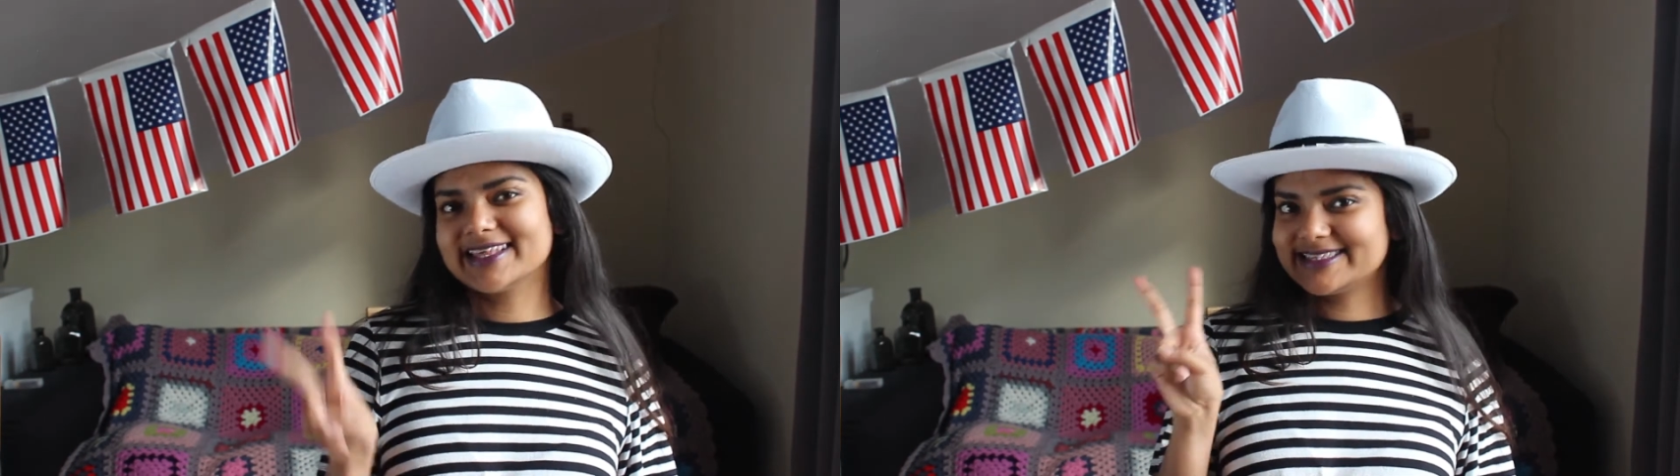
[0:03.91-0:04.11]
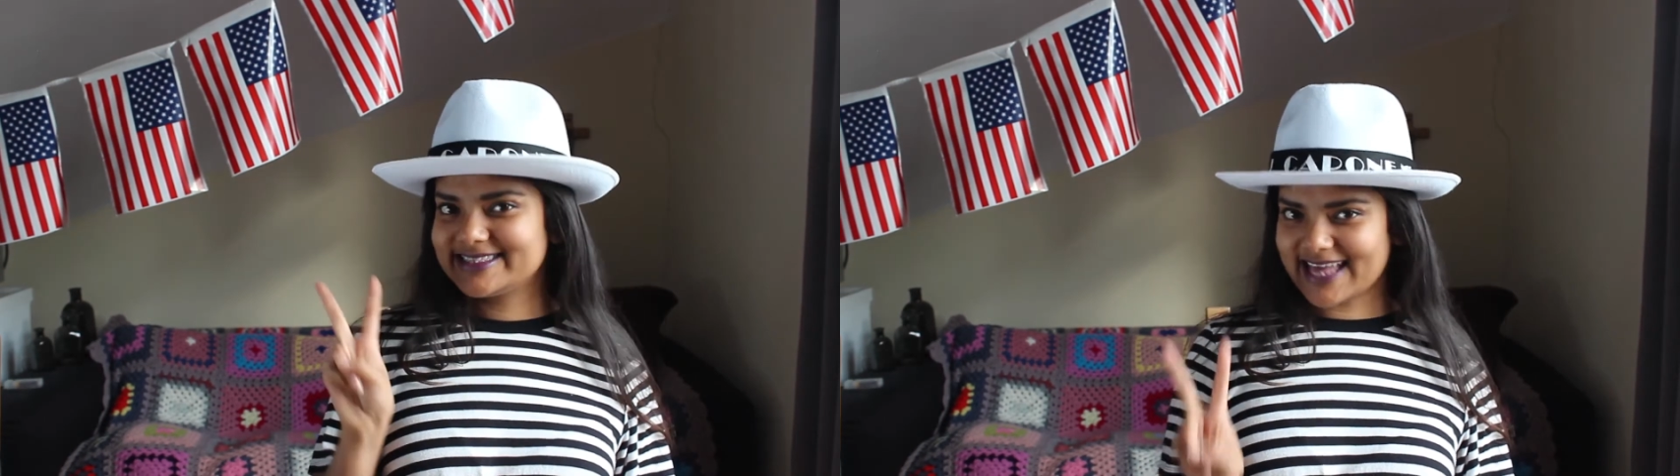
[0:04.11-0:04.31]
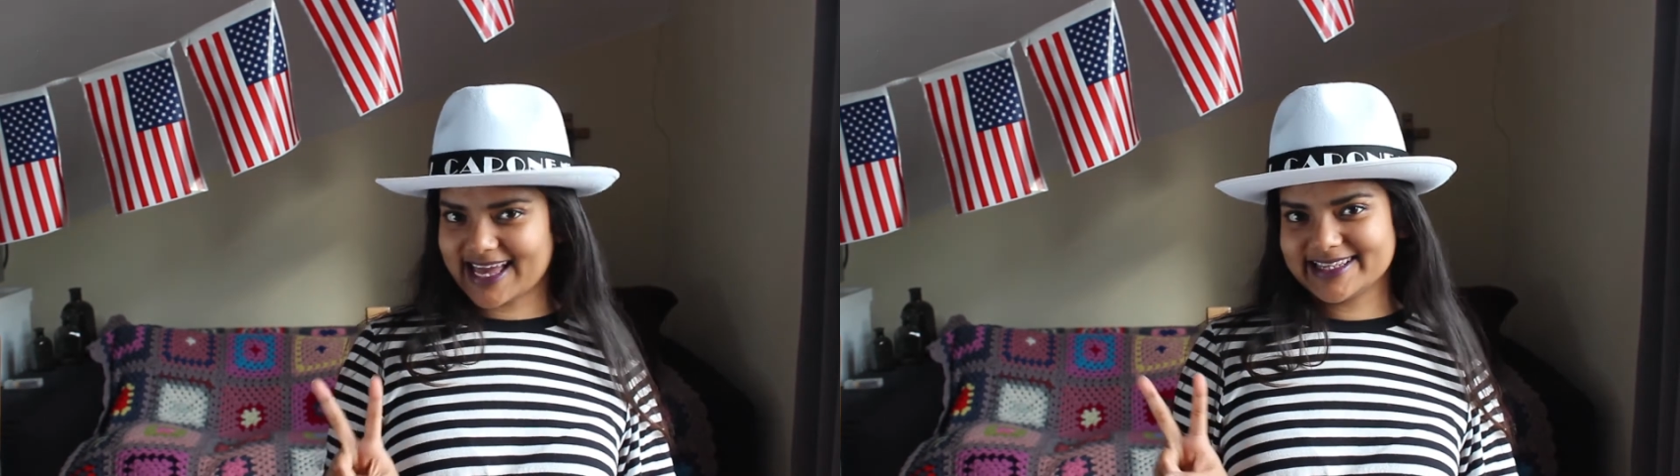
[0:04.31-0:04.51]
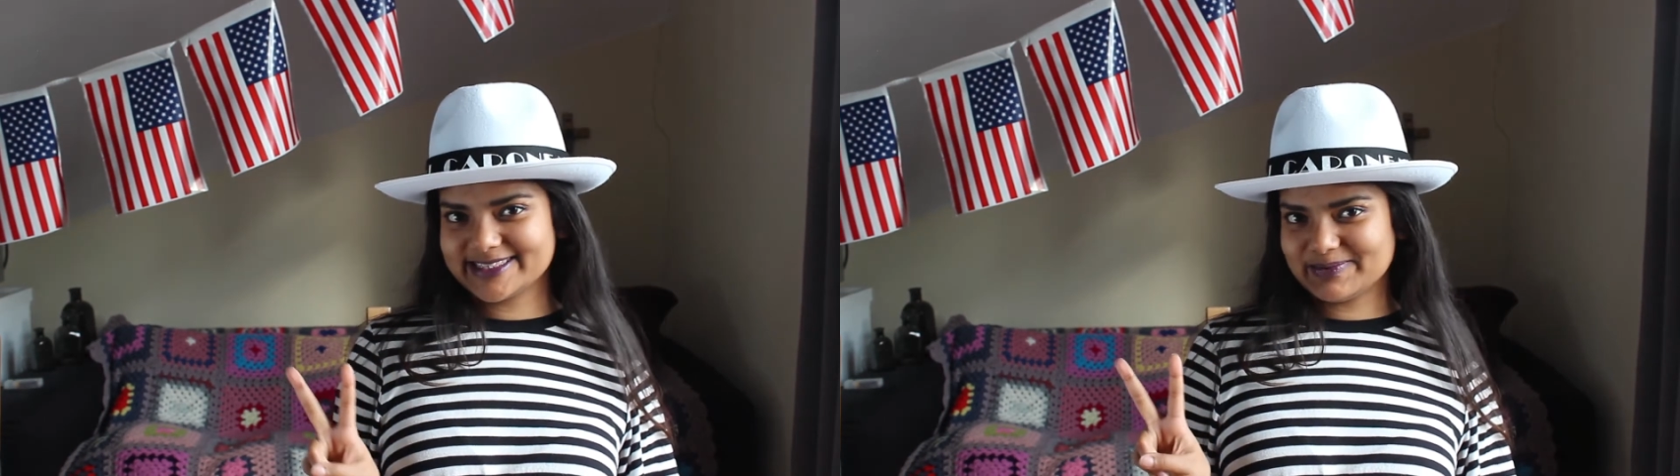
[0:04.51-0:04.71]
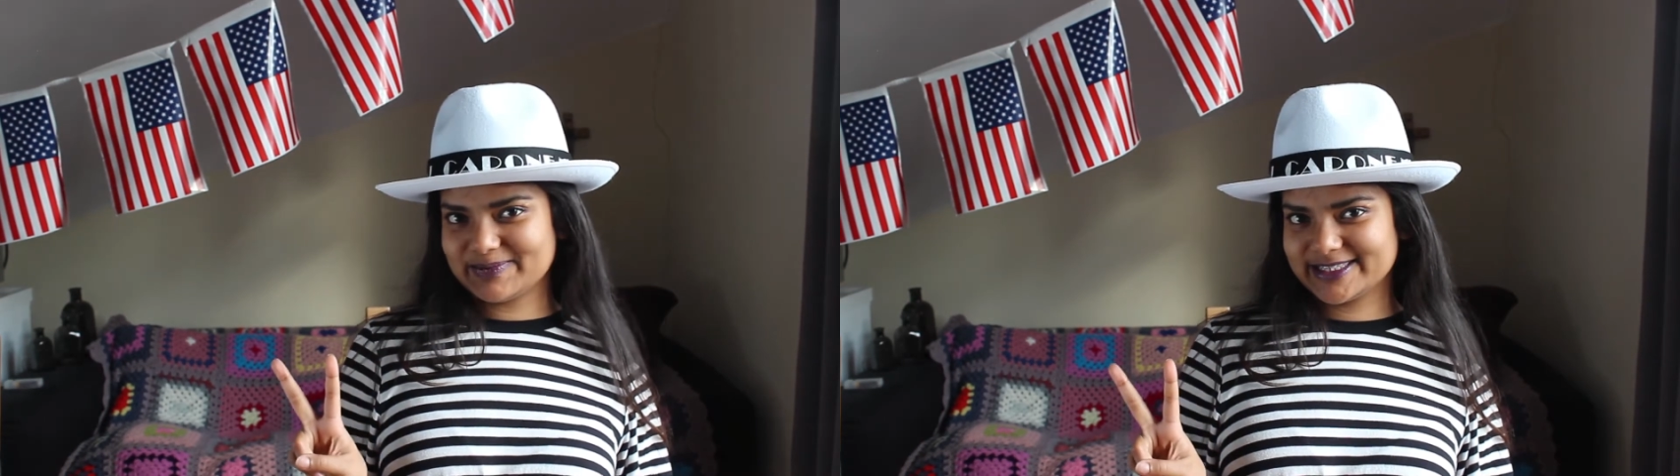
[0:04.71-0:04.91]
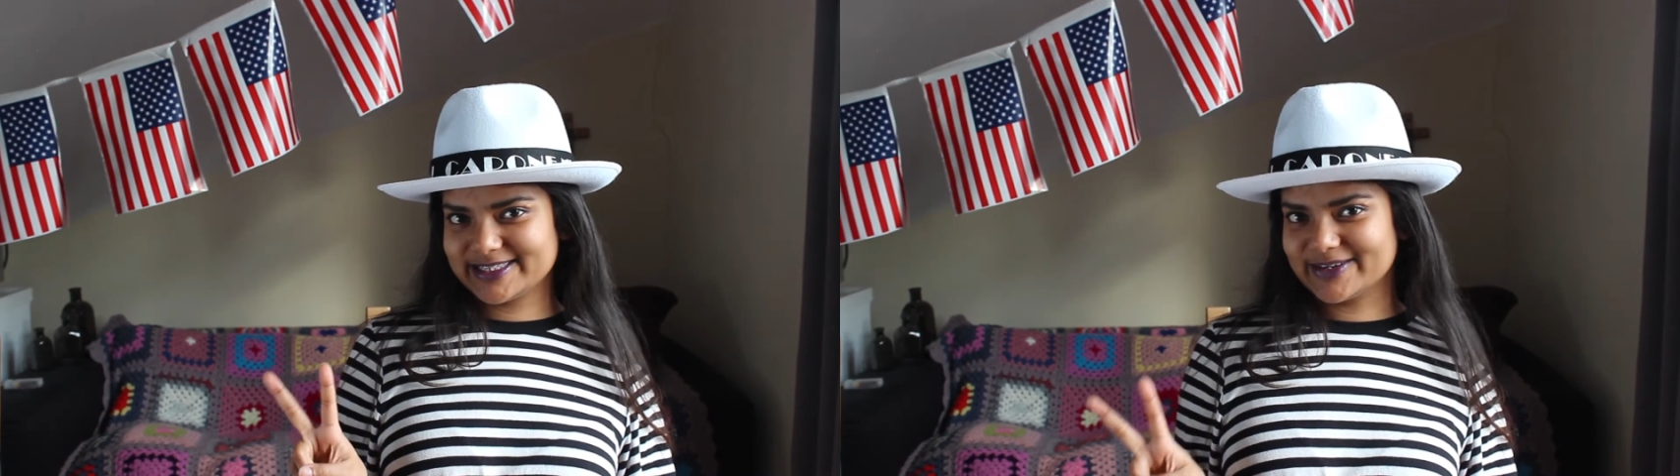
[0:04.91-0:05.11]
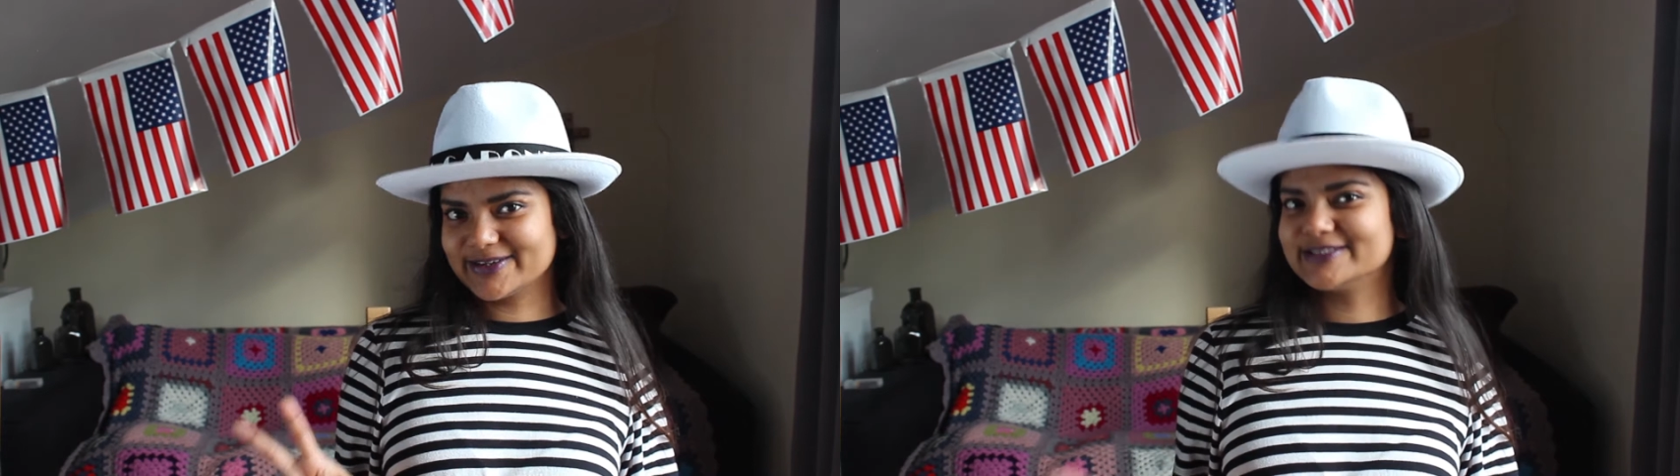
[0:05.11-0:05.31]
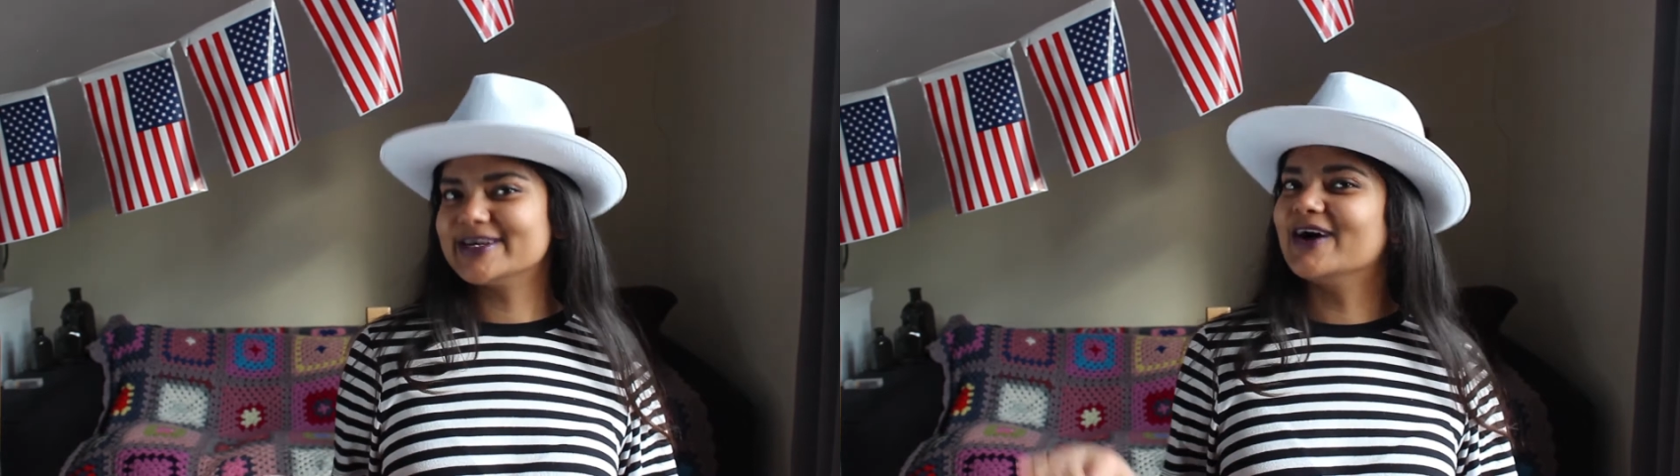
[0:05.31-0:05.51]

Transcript: the second episode